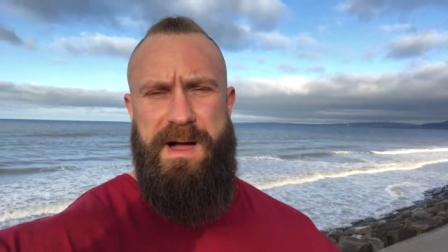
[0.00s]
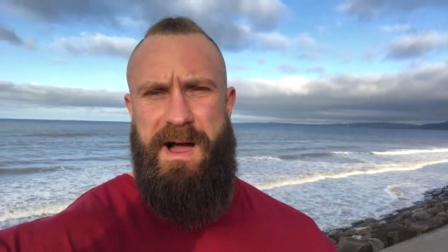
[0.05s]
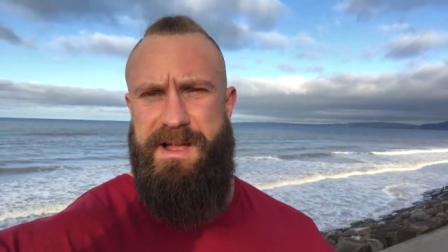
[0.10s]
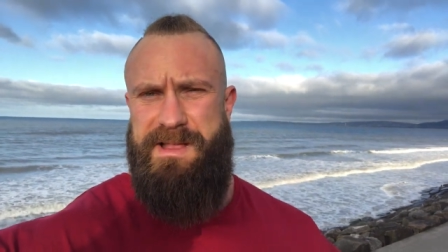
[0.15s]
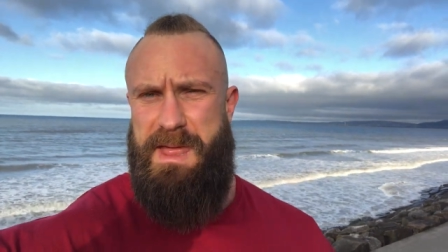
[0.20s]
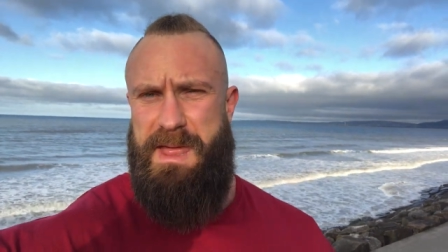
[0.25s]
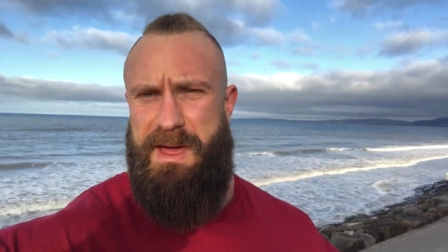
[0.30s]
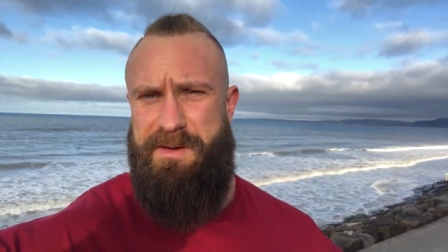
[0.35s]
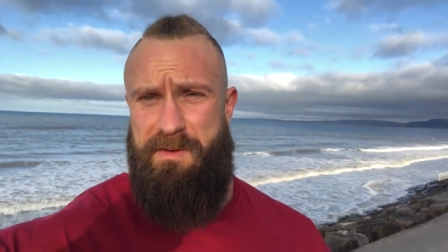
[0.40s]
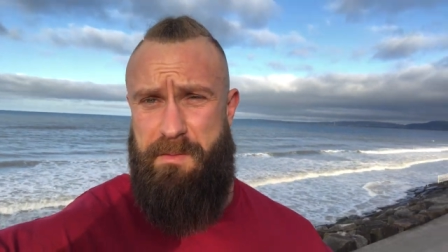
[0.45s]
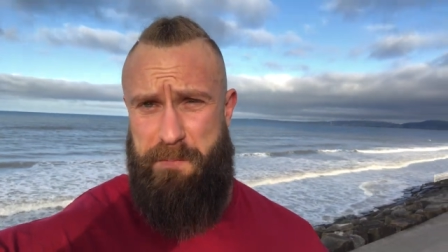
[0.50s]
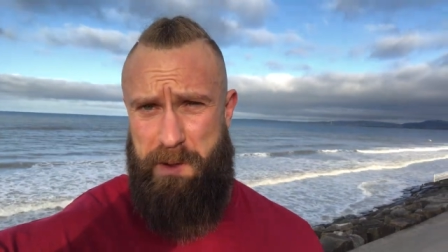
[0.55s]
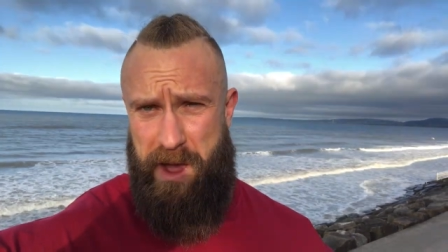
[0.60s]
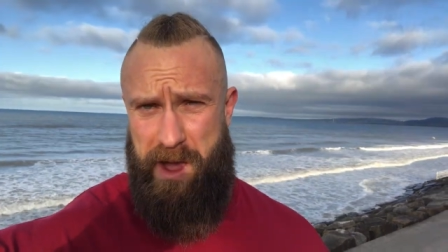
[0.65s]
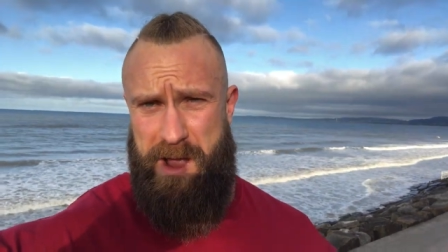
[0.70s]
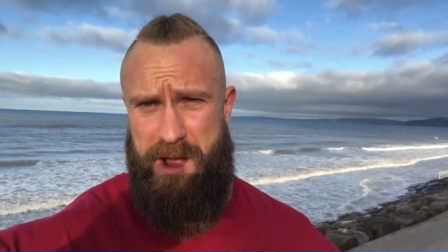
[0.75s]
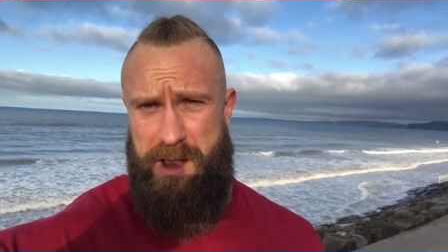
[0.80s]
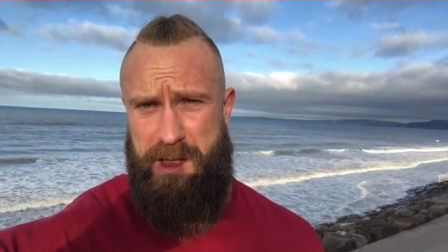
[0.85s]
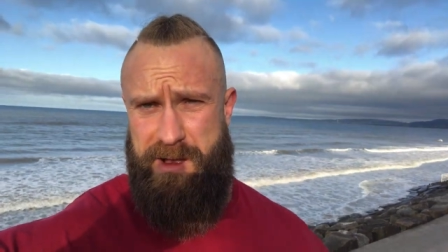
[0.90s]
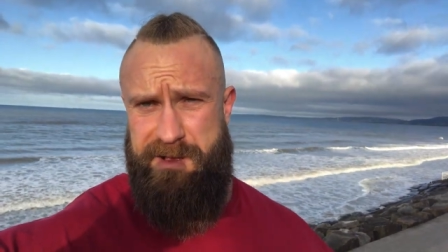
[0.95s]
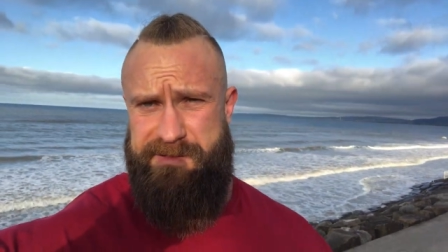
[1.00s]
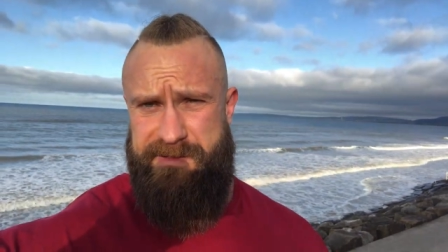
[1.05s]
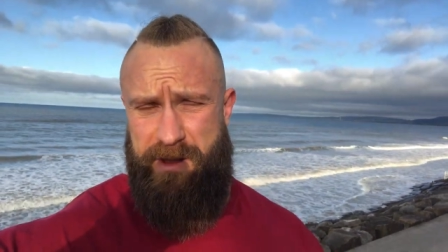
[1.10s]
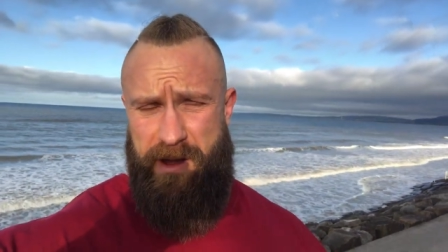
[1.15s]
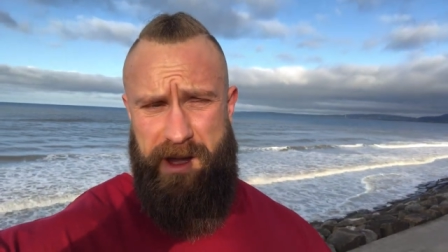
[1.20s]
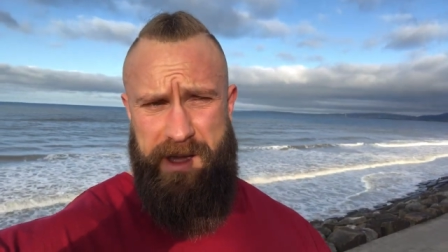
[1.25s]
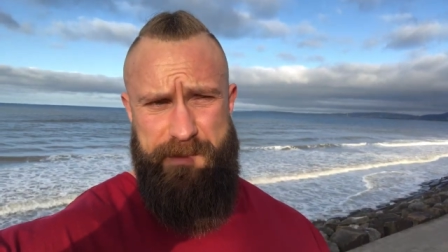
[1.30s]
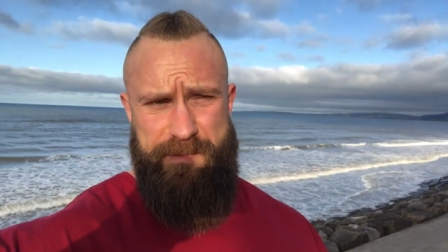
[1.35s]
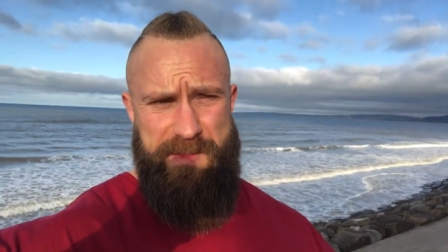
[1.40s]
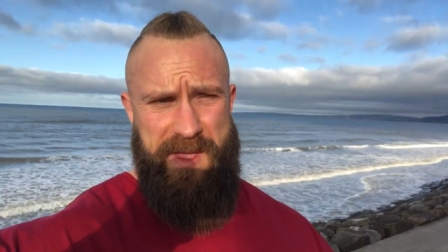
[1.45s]
I did have a burger last
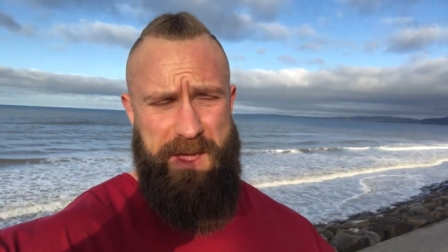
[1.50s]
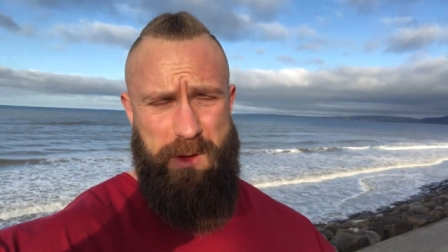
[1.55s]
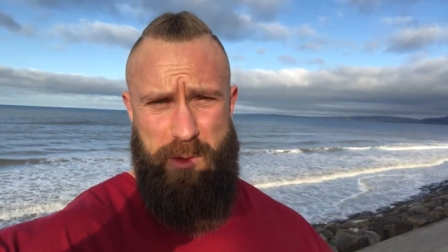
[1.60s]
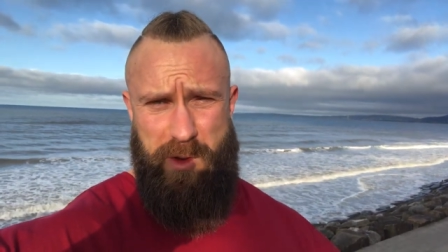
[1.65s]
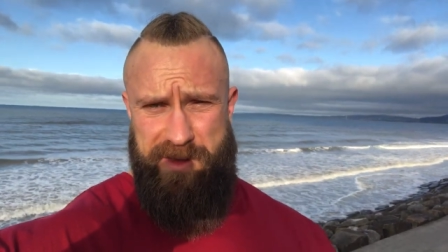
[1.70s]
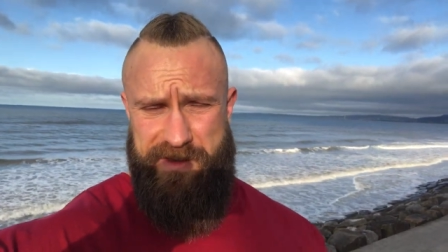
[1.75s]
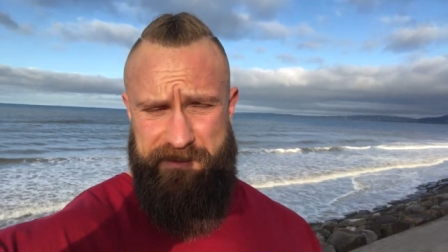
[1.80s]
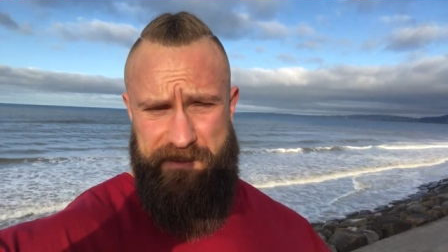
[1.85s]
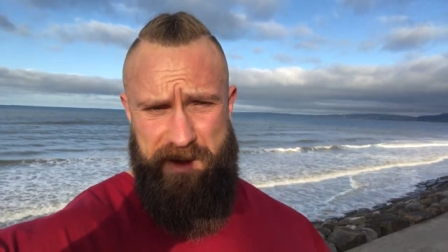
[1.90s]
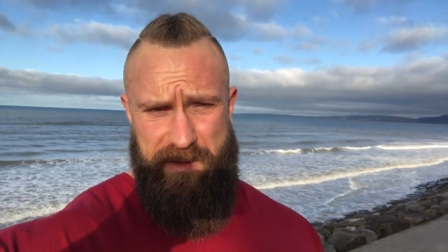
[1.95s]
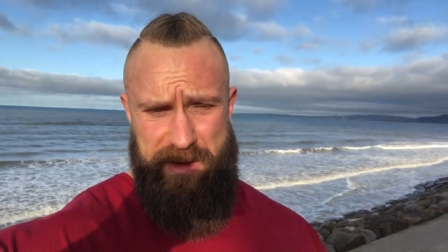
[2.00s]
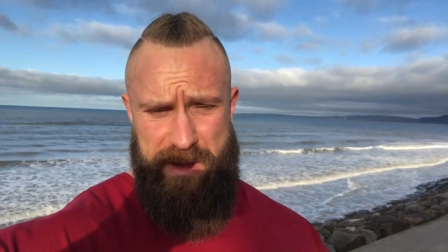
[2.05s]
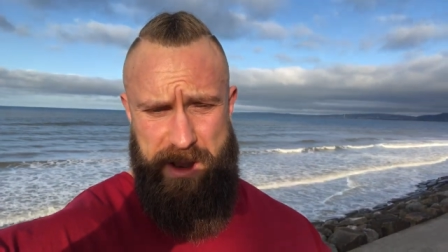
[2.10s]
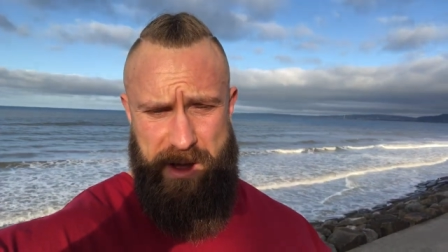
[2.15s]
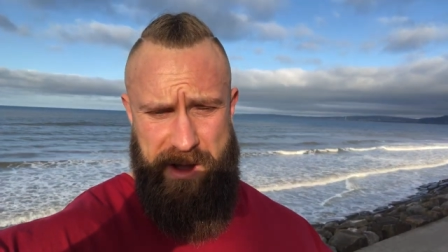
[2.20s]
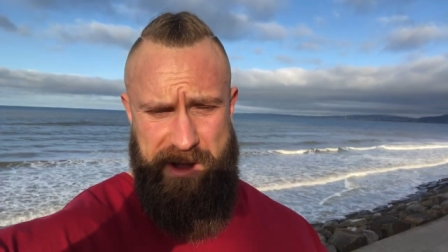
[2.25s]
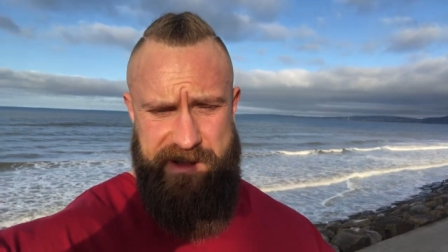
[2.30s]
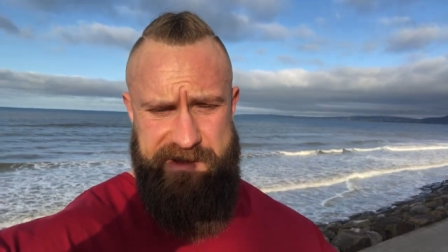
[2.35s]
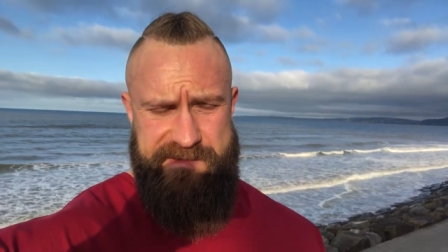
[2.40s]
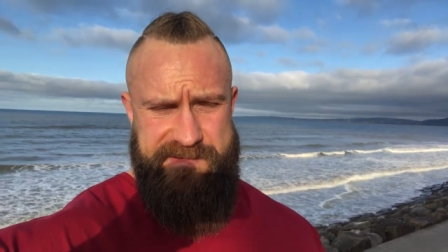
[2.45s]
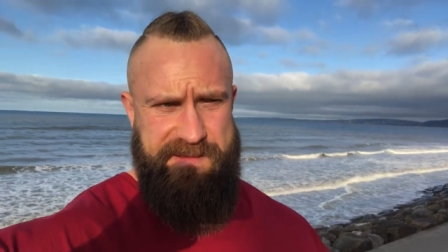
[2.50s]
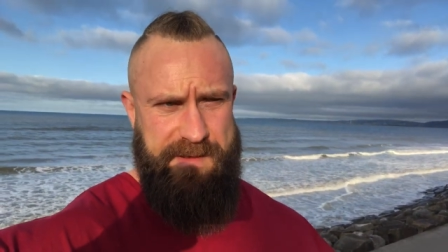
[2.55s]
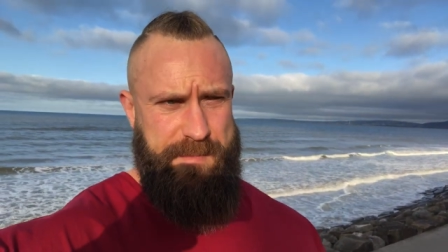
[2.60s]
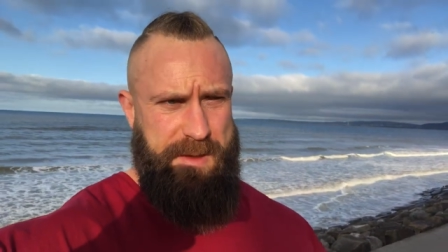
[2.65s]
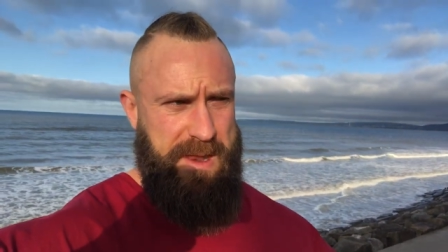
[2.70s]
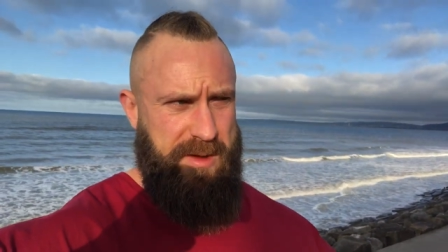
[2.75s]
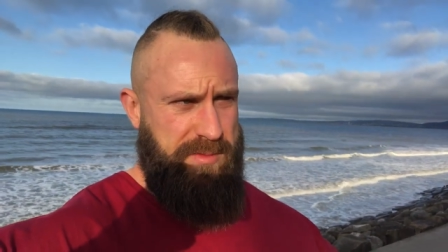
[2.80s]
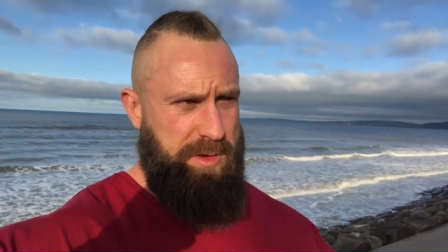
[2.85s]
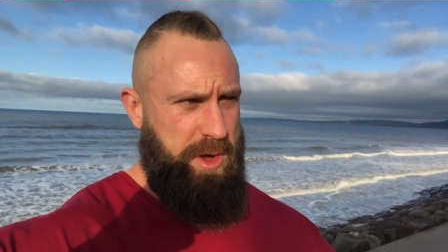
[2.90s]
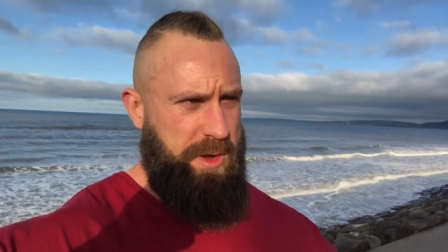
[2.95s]
night. It was very nice, a
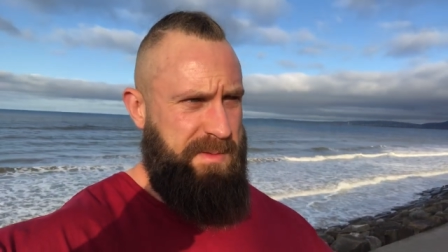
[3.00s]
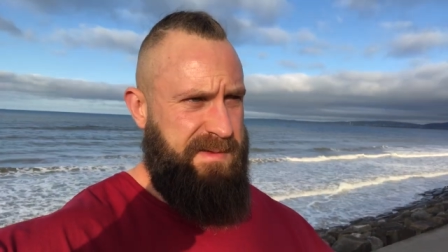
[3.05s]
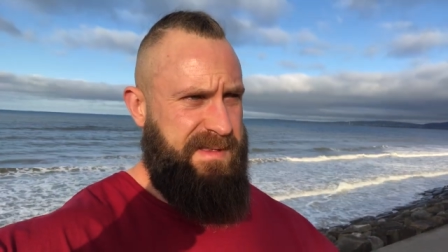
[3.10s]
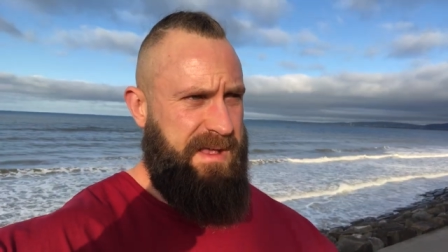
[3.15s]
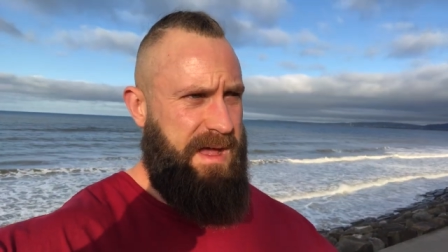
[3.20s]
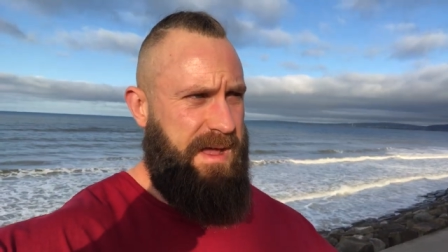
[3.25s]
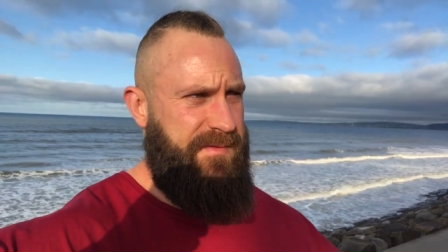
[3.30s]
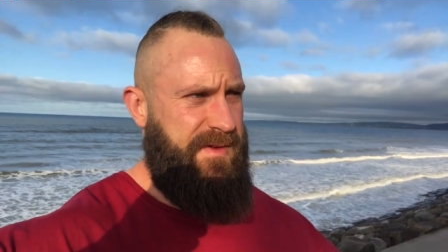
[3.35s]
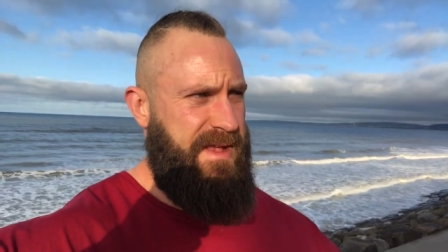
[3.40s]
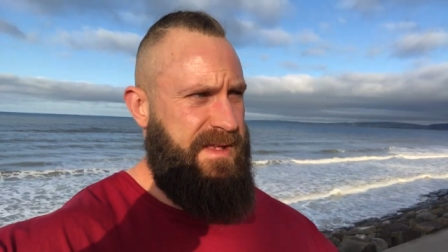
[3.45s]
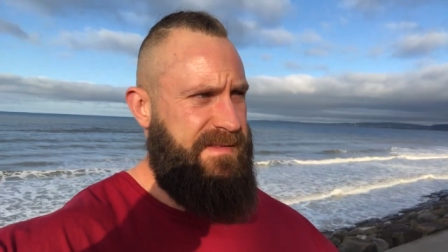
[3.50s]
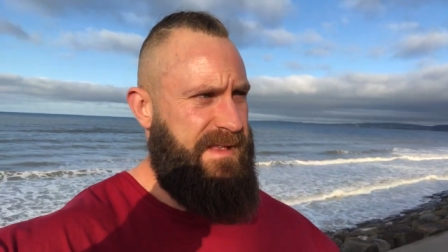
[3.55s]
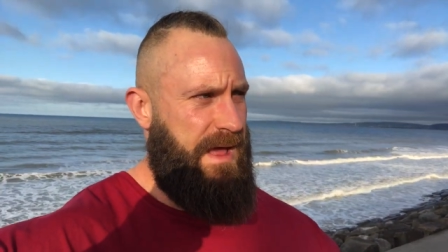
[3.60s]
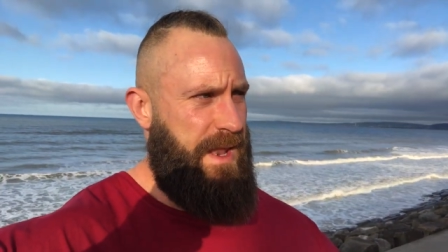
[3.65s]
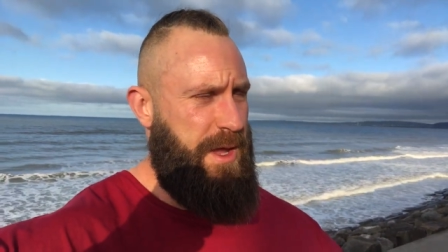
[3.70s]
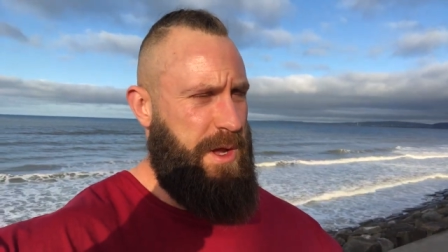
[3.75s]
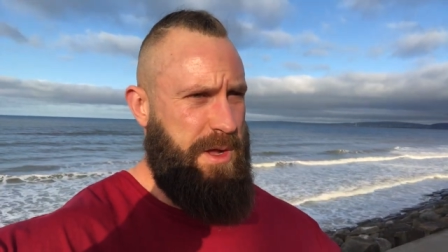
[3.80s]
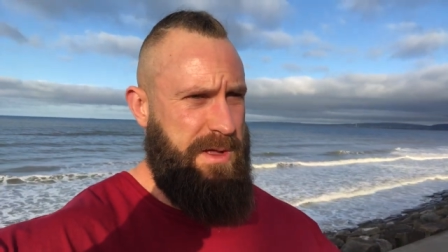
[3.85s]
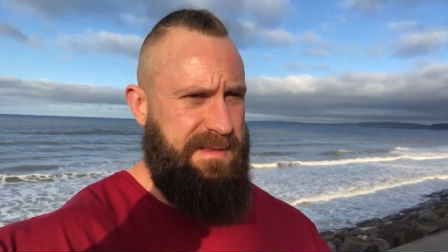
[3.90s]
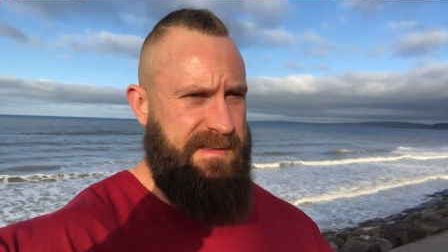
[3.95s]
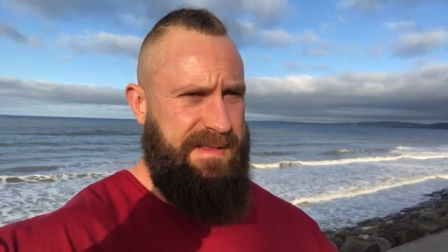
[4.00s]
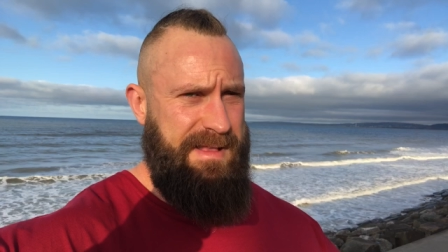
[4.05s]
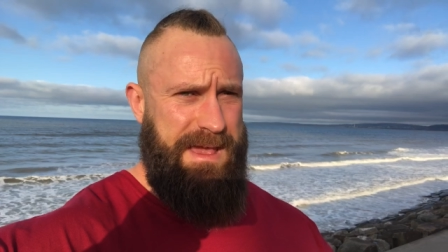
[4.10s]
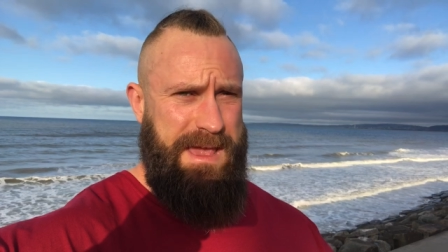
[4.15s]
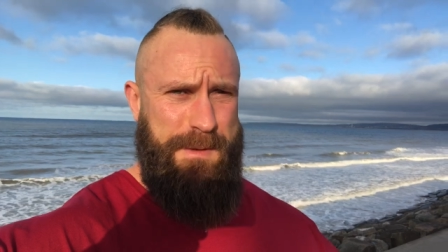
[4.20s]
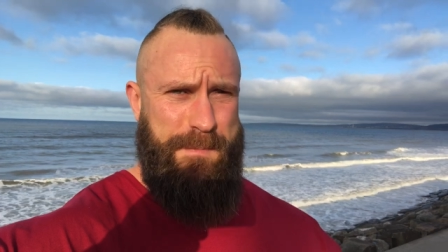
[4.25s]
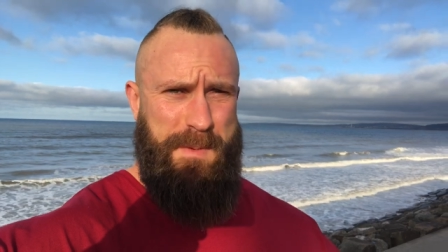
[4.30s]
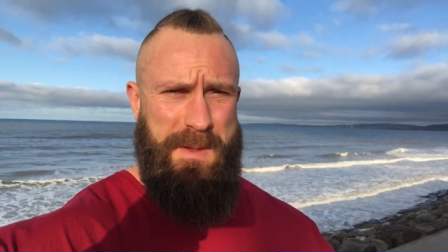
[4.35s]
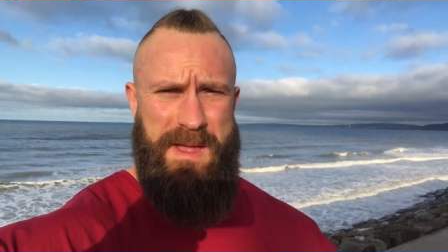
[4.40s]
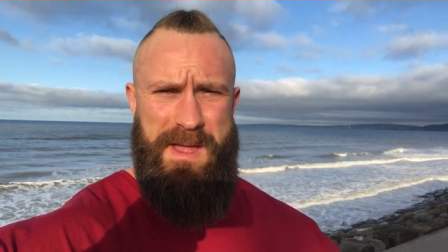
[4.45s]
bit of room service and a good sleep.